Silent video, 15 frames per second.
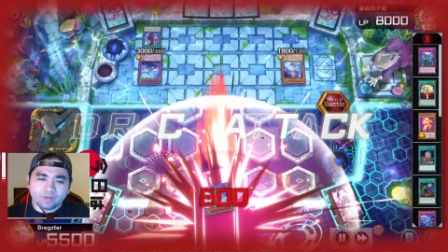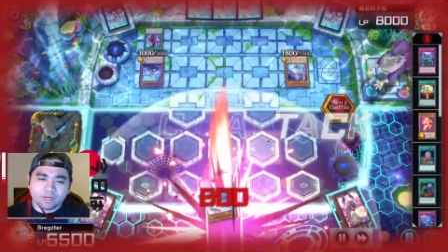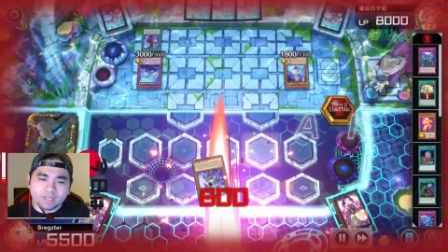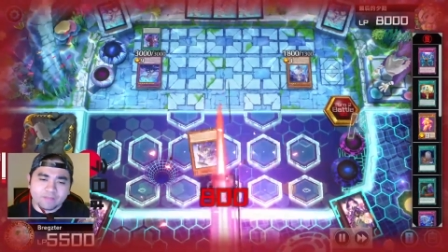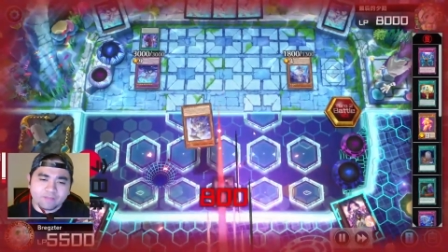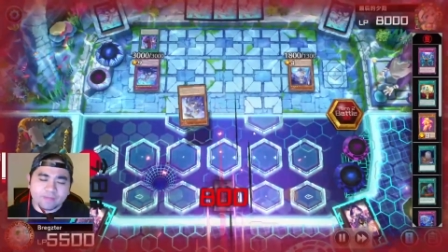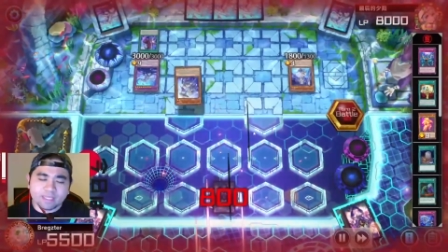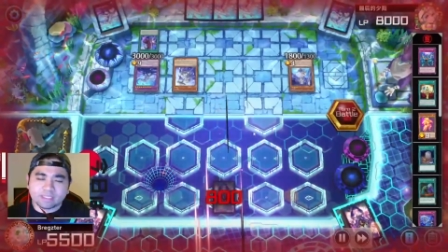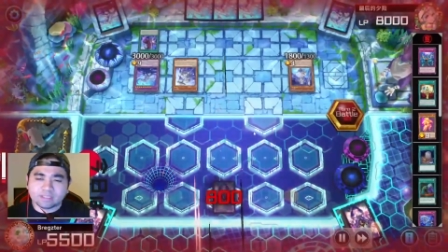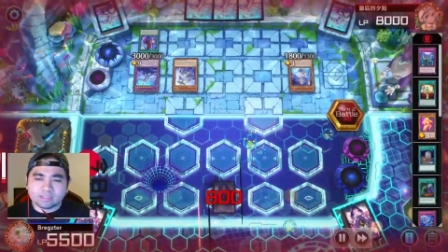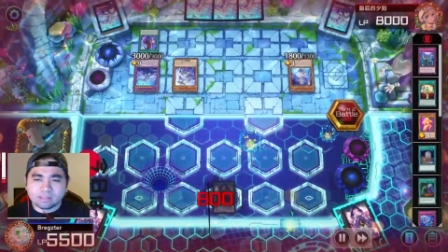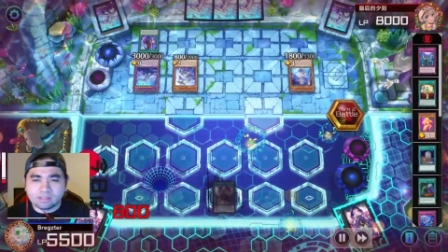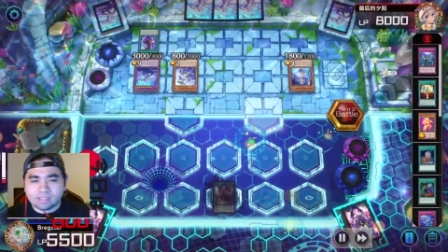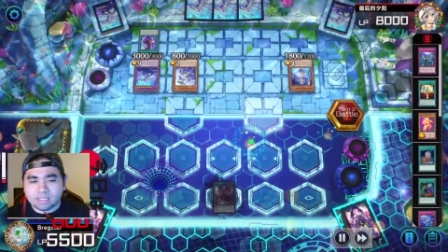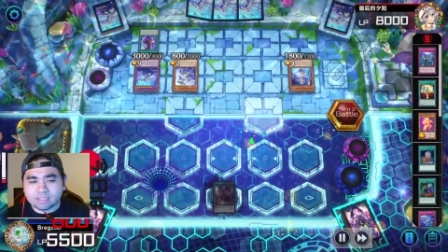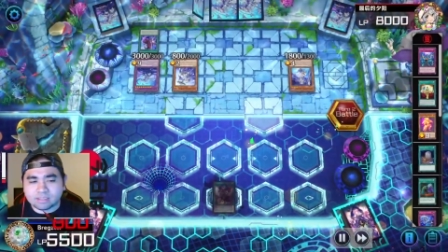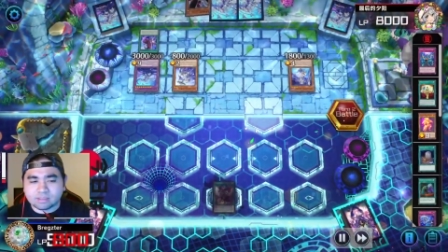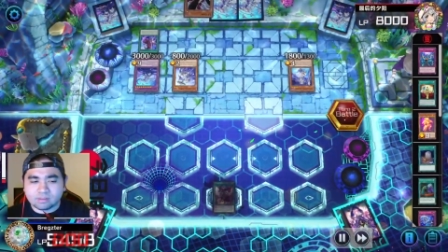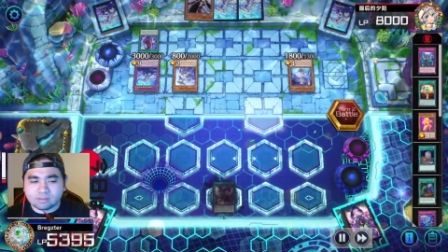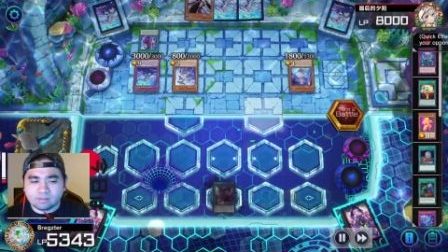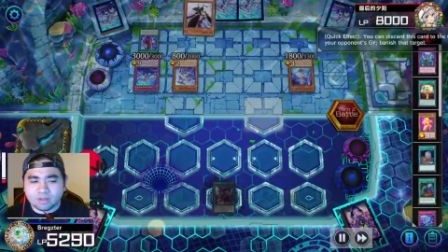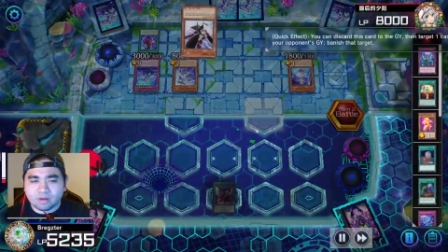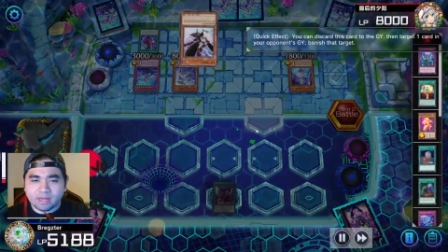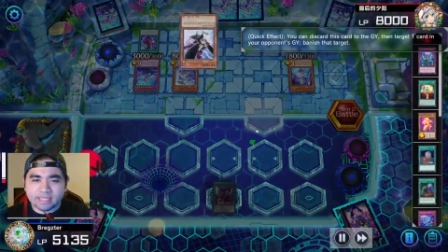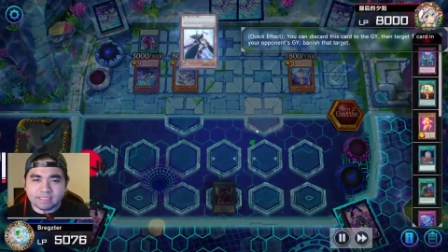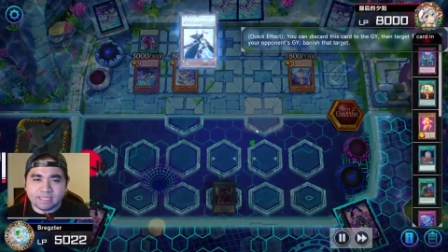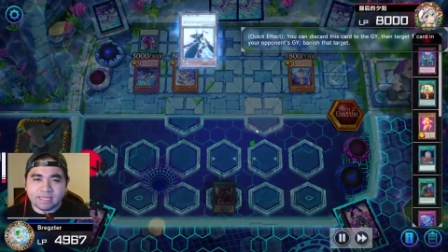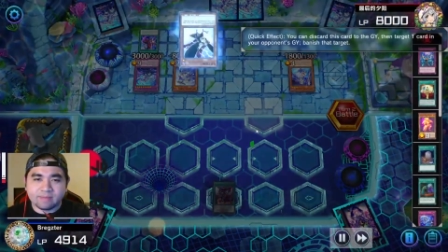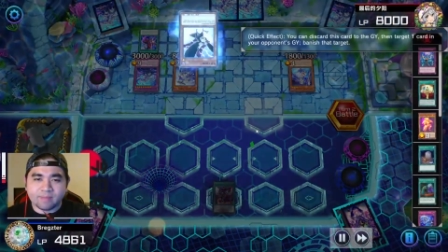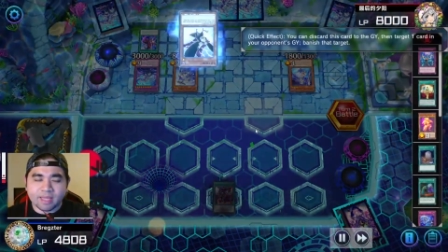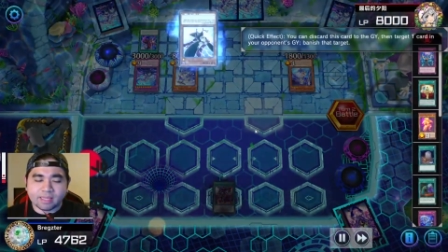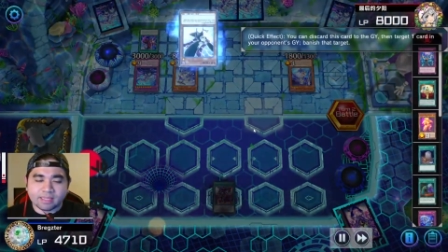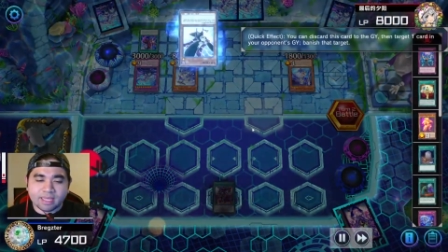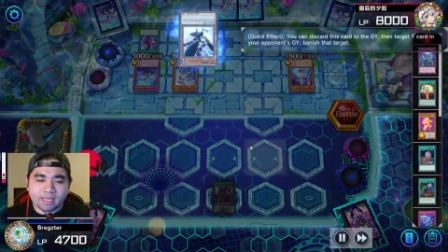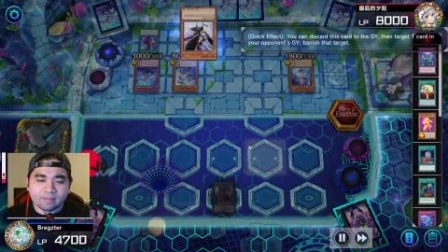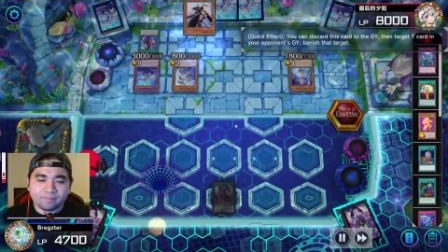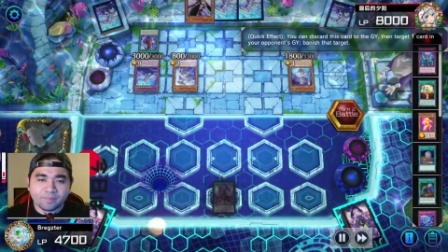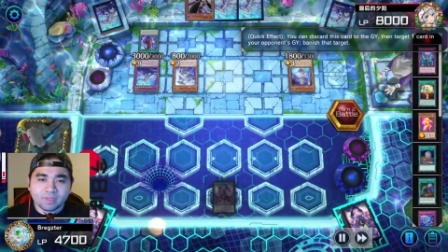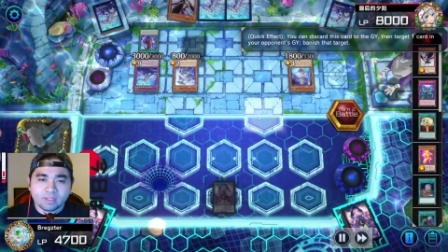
defense, thus lessening my attack.